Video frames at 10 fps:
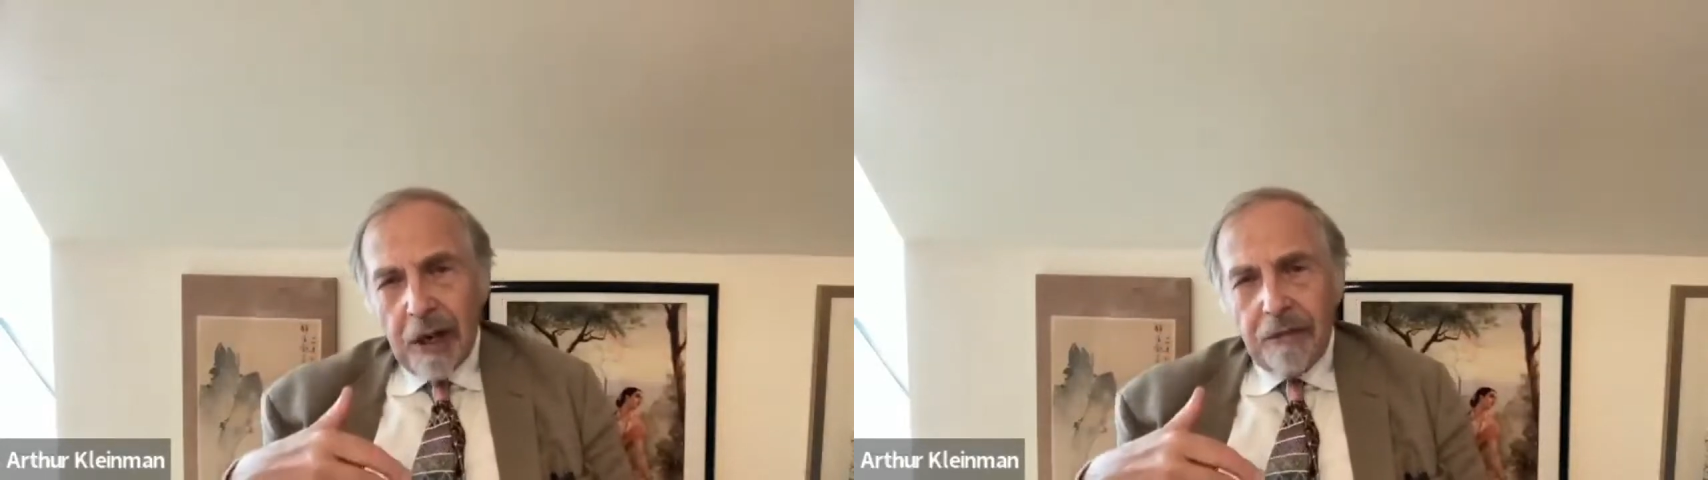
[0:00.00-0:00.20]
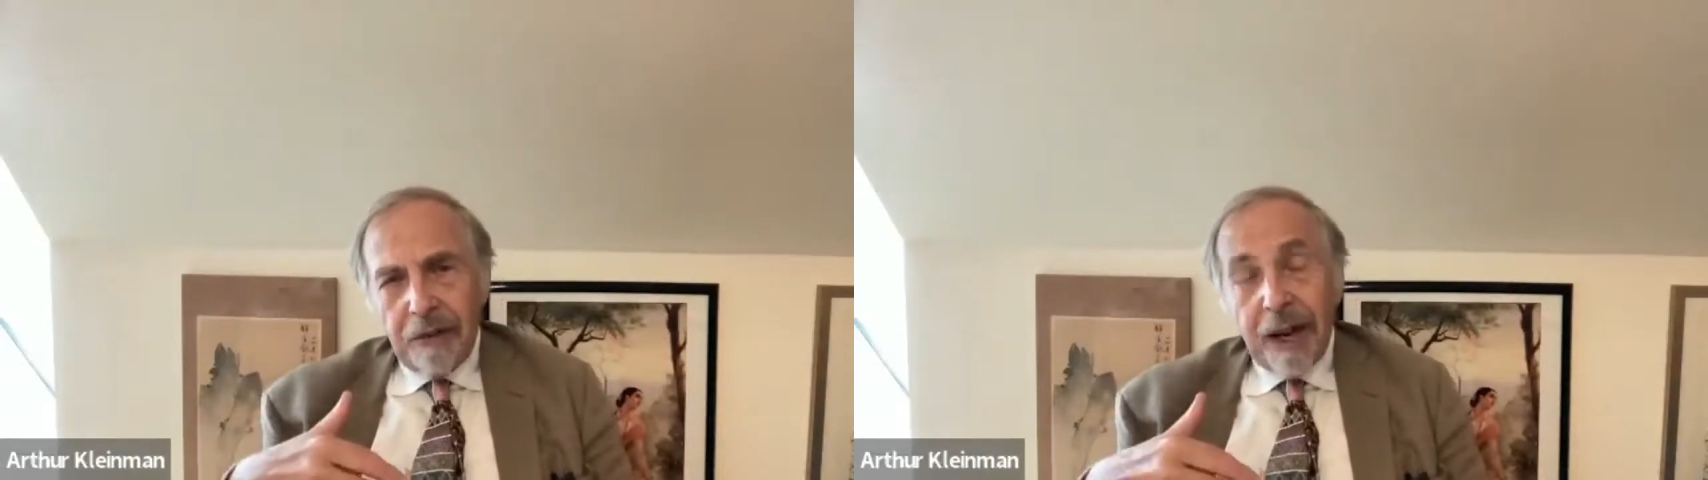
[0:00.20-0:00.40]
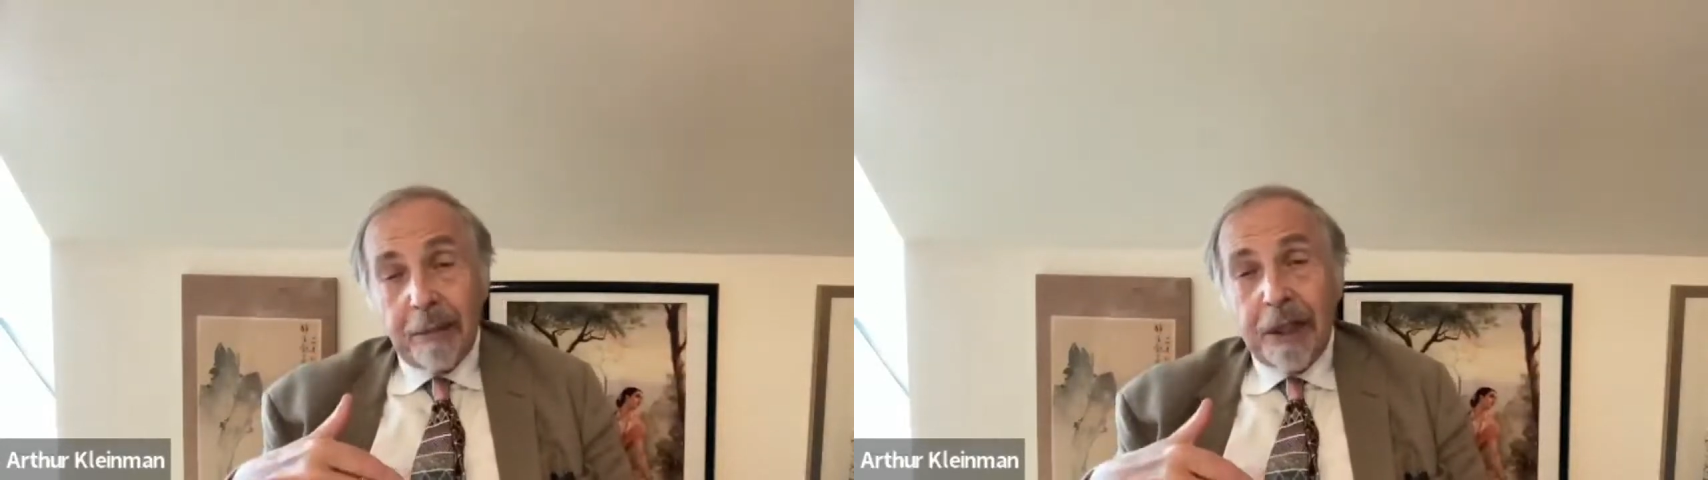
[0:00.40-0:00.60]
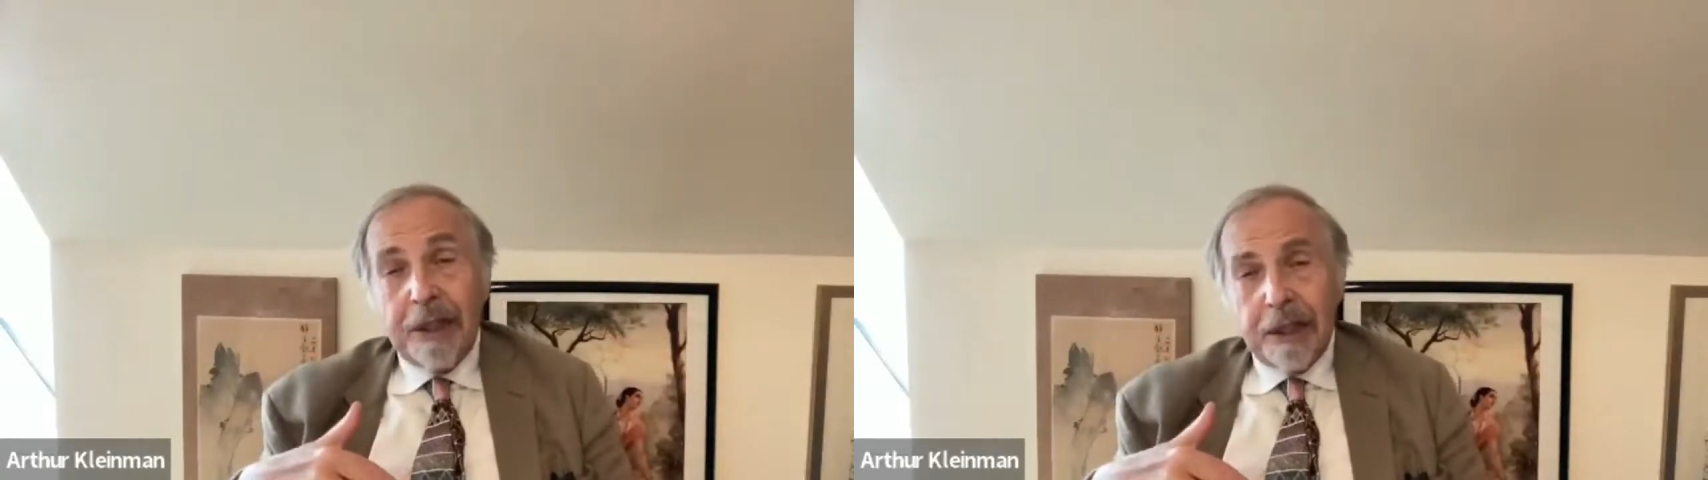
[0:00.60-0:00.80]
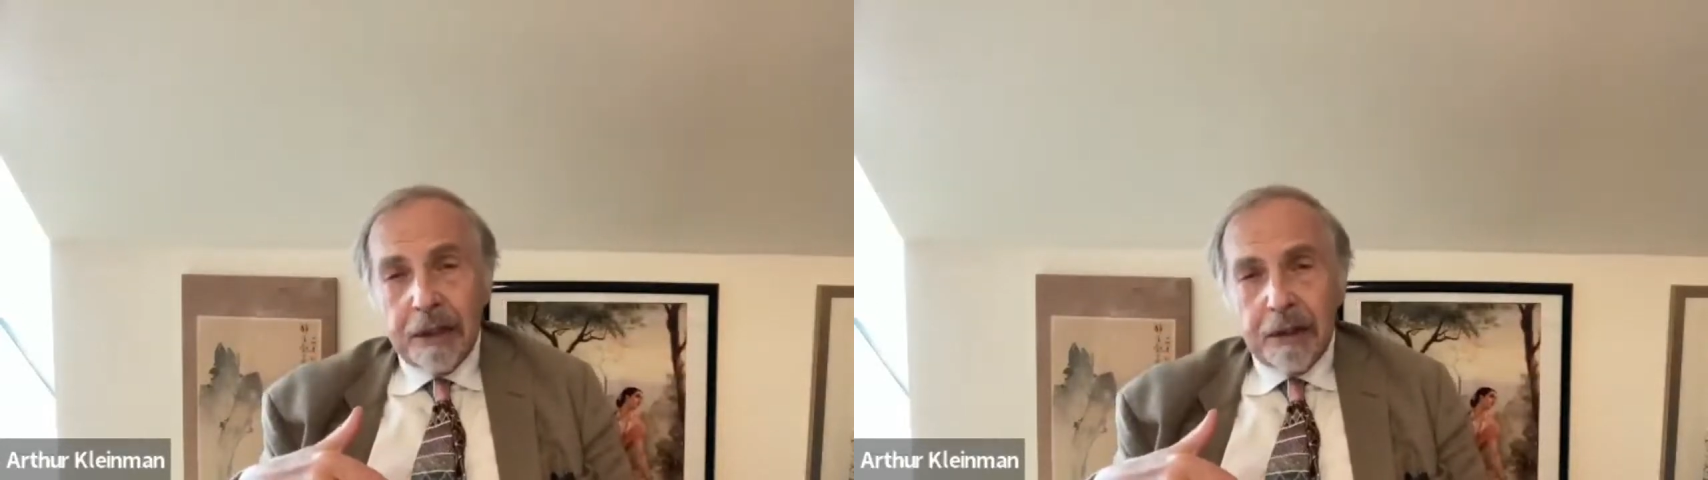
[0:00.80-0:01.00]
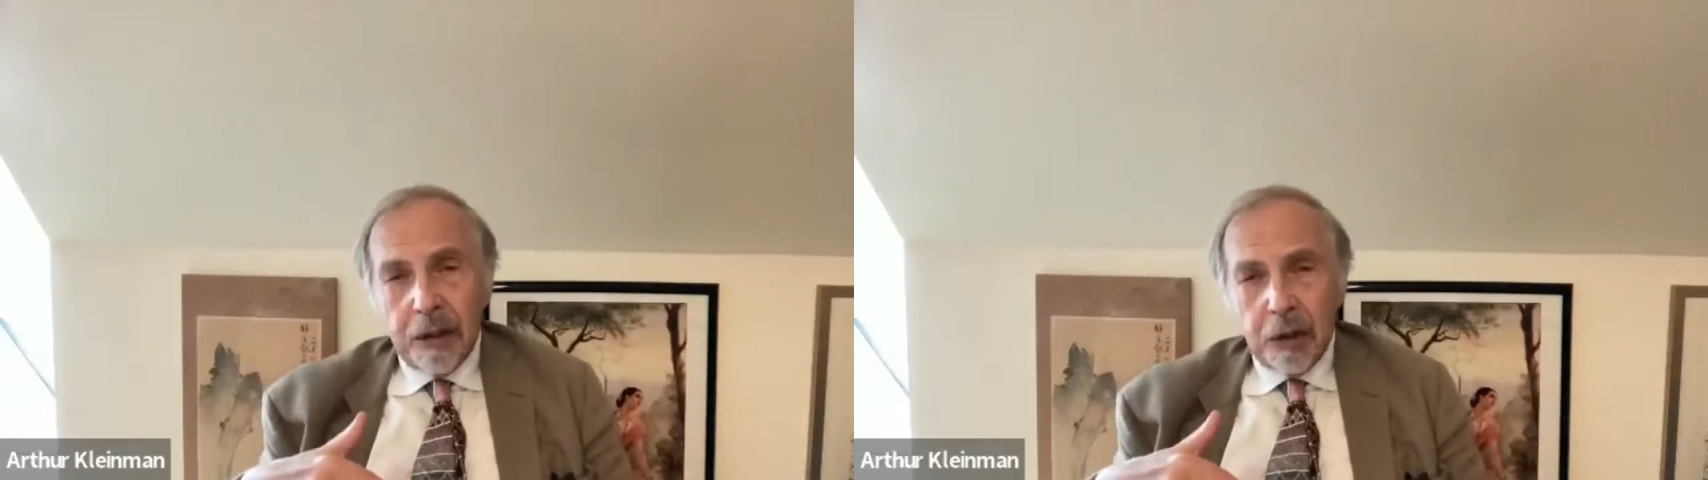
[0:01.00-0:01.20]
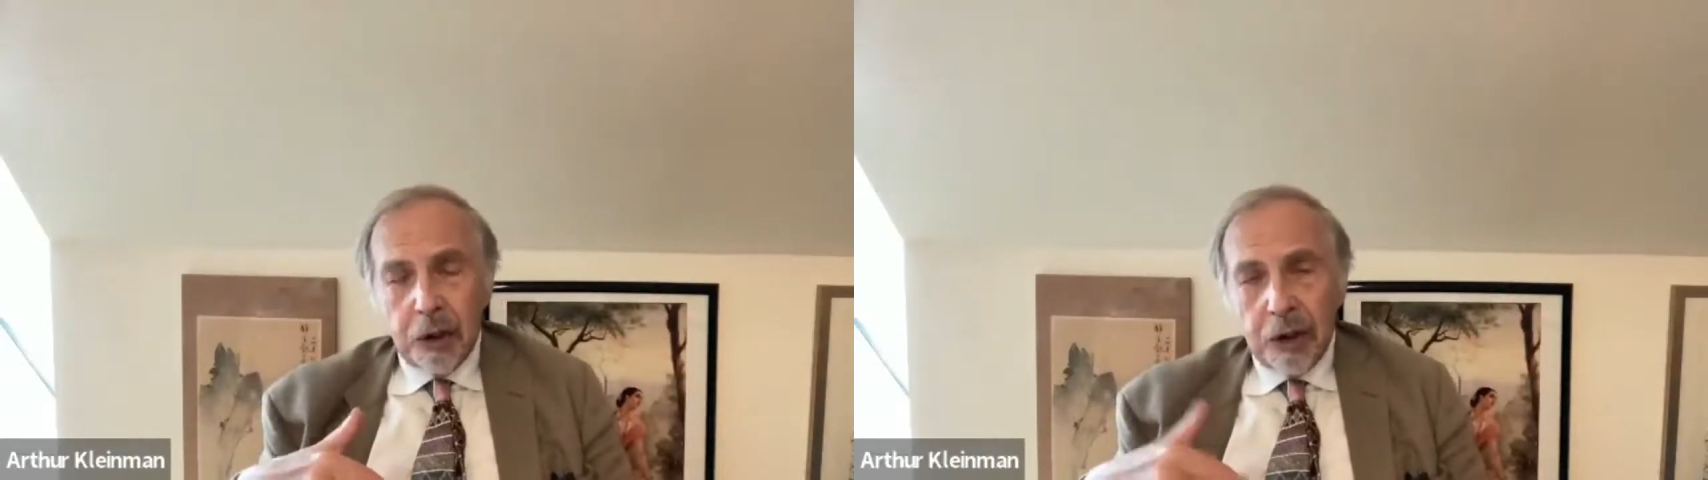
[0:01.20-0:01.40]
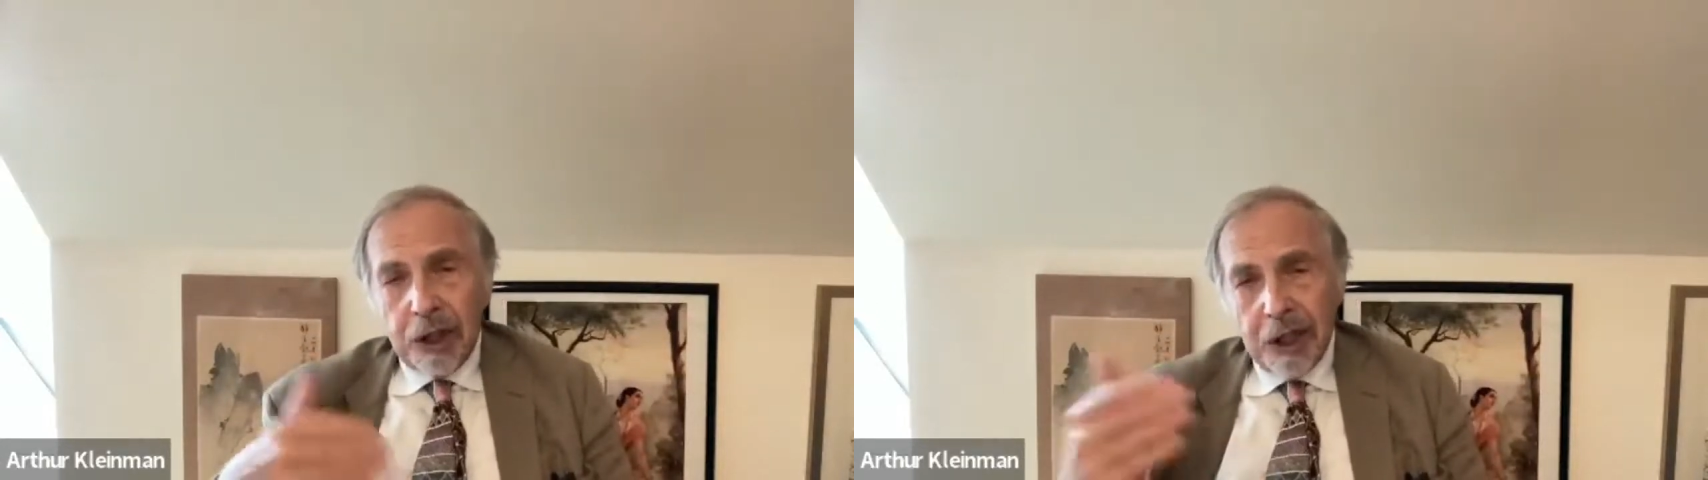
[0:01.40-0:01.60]
families,
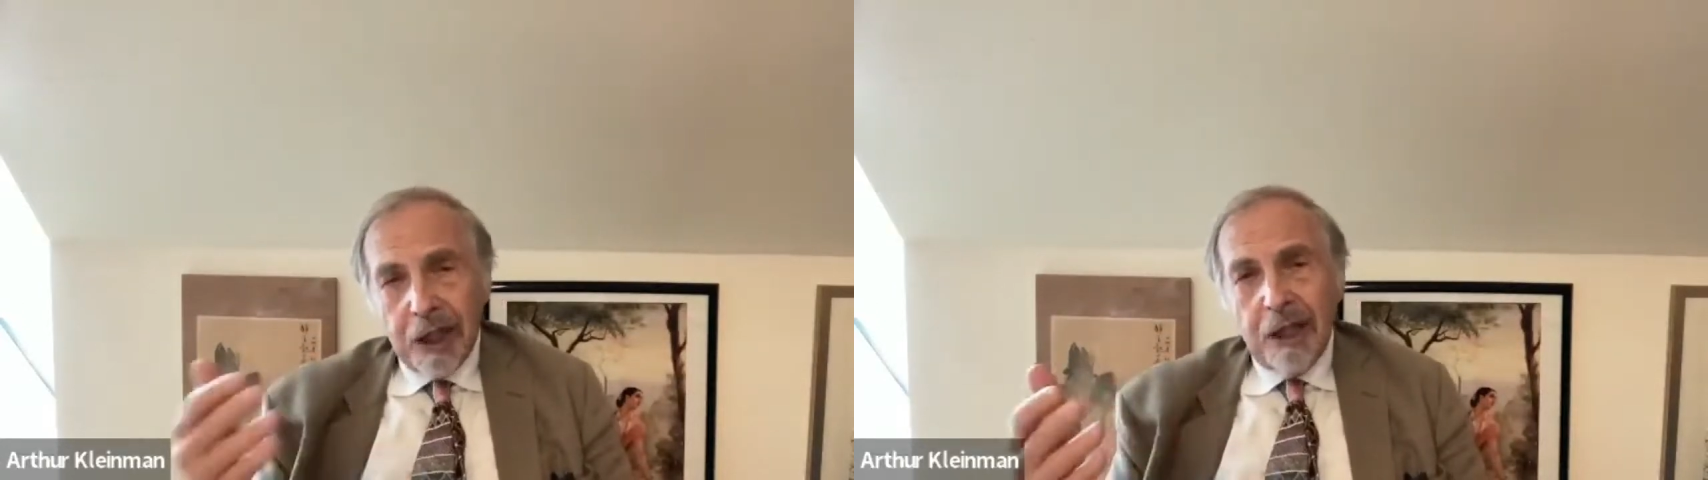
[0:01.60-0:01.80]
usually